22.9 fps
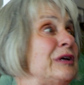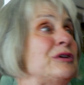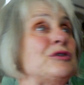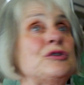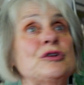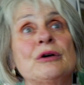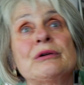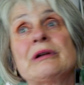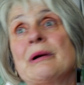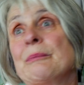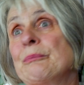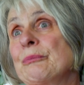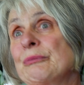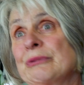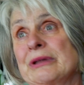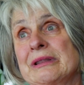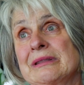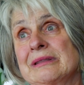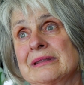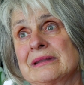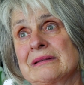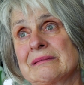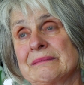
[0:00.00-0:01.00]
showed up with
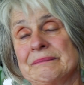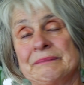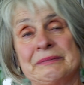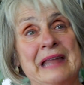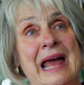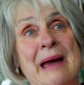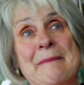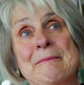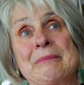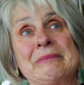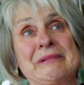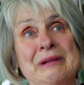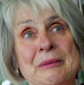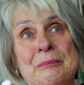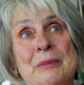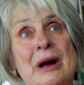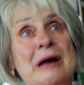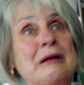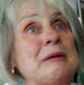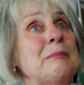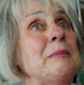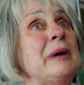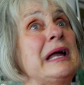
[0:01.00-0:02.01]
that
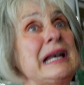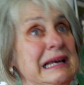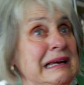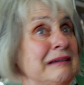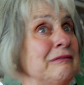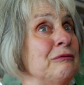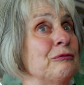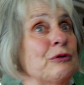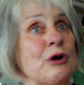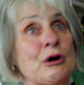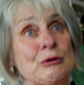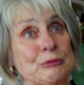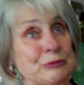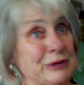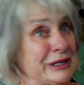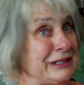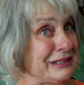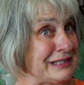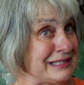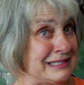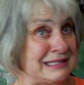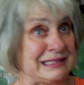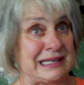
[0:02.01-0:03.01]
amount of money for our
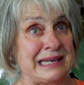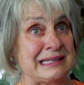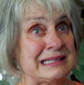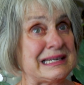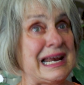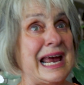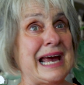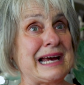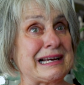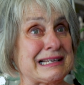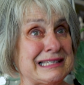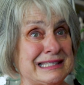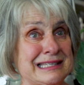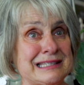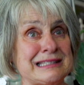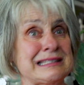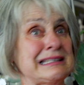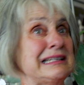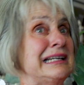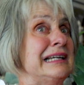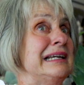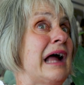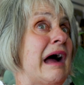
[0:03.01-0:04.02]
real estate taxes
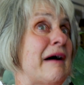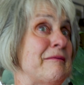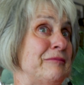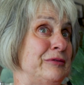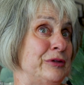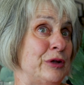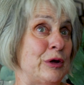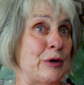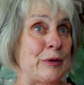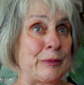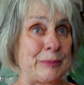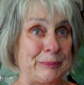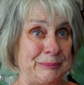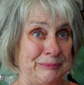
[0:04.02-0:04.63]
in an envelope.